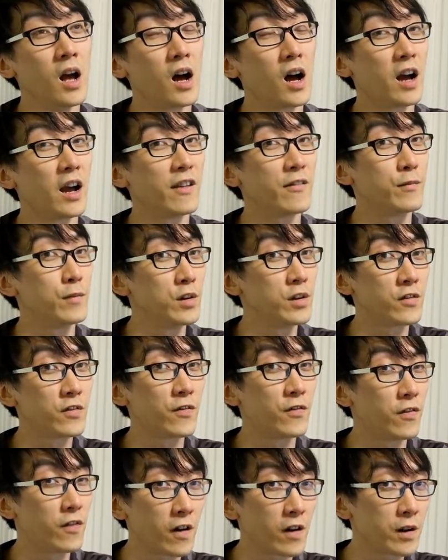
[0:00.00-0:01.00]
I've moved
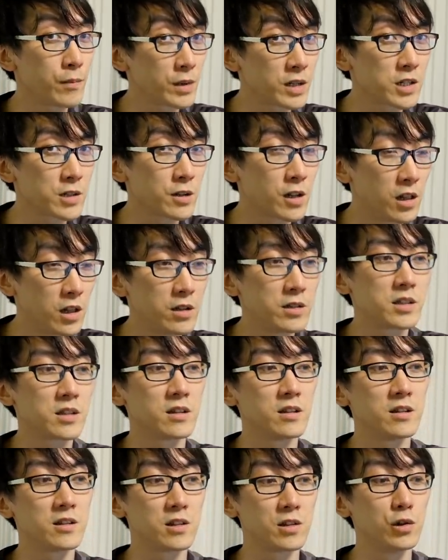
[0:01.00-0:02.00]
very much
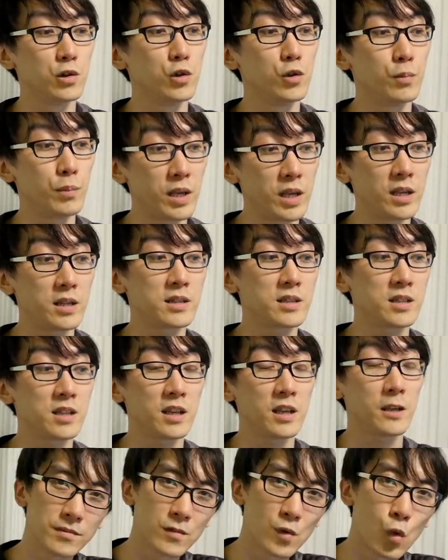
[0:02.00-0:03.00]
closer to
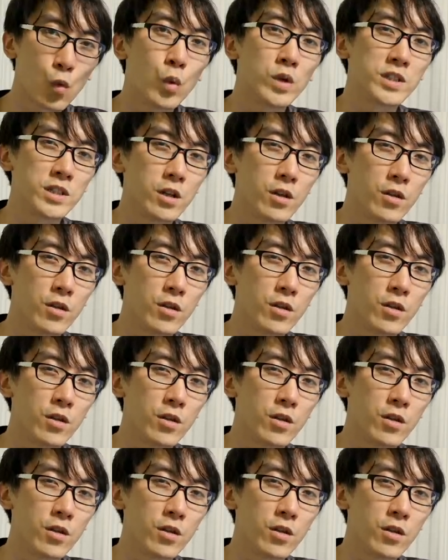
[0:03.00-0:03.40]
PC. What do